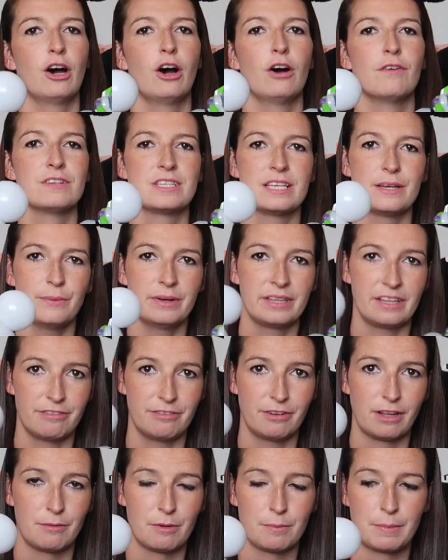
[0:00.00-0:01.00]
obviously when they
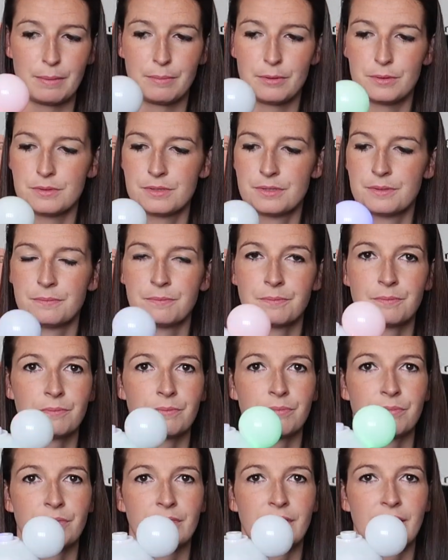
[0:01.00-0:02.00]
fill up with bubbles,
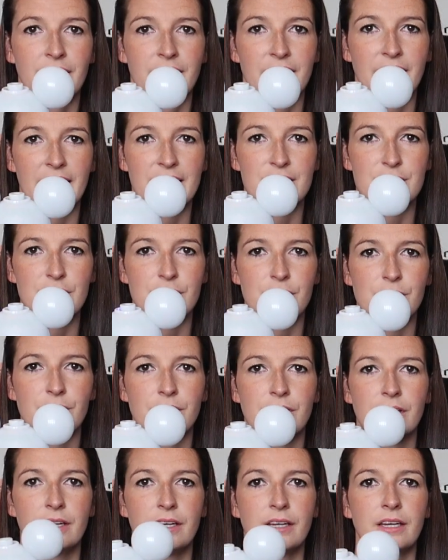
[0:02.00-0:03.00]
they do